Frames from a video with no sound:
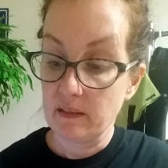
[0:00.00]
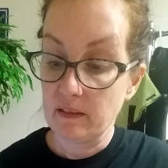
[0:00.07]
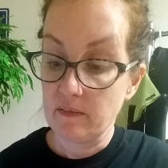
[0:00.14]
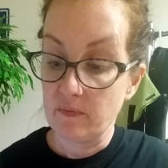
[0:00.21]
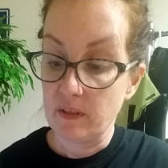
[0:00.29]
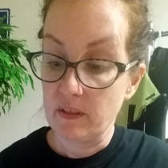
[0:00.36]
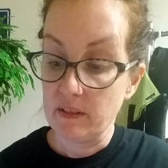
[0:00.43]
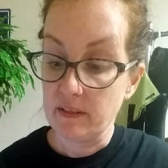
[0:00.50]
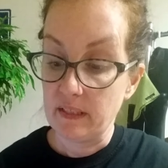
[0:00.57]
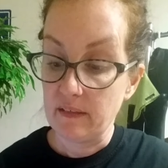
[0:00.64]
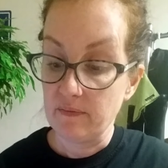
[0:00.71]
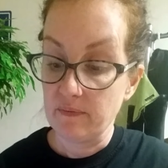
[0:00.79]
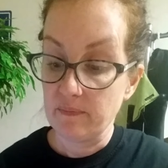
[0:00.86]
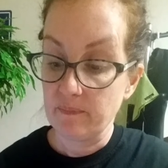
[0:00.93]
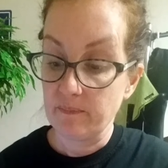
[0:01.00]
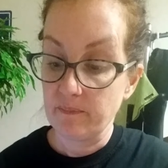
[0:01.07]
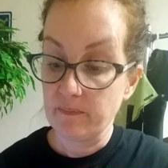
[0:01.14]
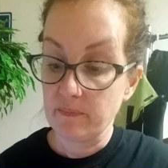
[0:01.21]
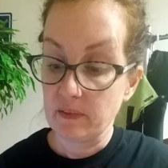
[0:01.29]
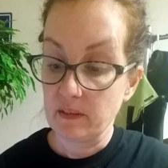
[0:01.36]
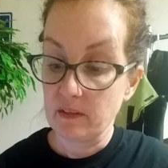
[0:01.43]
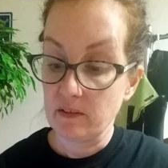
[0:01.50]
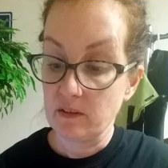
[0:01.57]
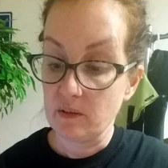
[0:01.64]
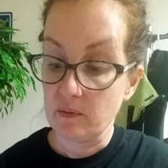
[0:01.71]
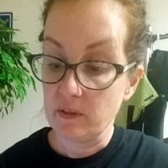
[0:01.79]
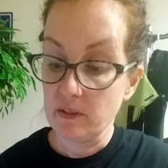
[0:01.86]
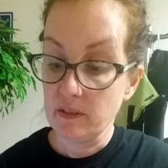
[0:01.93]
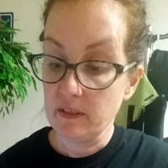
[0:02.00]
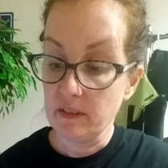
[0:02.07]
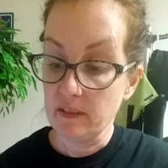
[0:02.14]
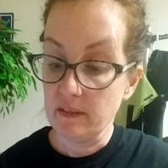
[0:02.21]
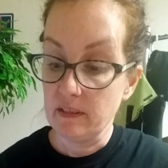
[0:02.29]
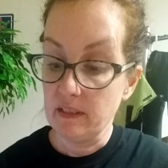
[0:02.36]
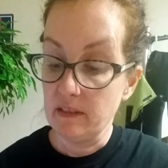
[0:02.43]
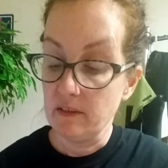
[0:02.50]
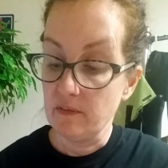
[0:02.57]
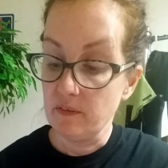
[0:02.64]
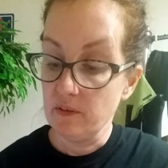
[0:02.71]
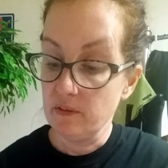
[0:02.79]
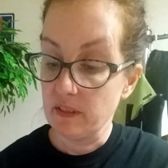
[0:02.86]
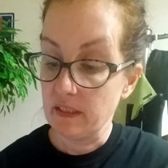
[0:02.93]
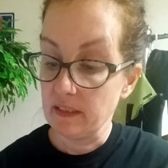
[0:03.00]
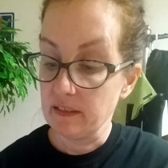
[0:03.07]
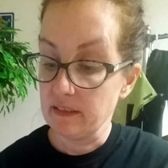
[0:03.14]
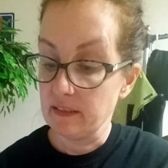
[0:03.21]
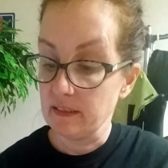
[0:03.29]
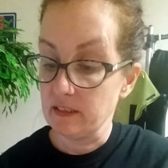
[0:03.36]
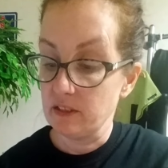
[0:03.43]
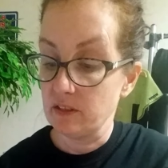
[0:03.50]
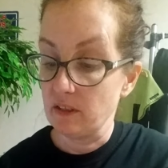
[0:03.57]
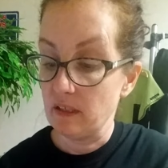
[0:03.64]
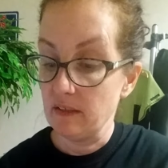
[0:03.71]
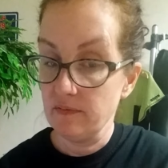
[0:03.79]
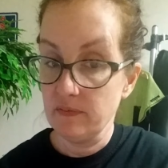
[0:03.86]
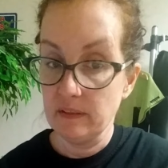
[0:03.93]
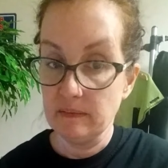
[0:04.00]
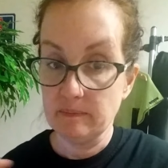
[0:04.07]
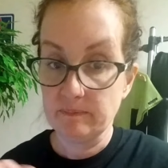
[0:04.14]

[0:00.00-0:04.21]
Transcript: It's very safe. So we're just going to heat it a few seconds till it's soft.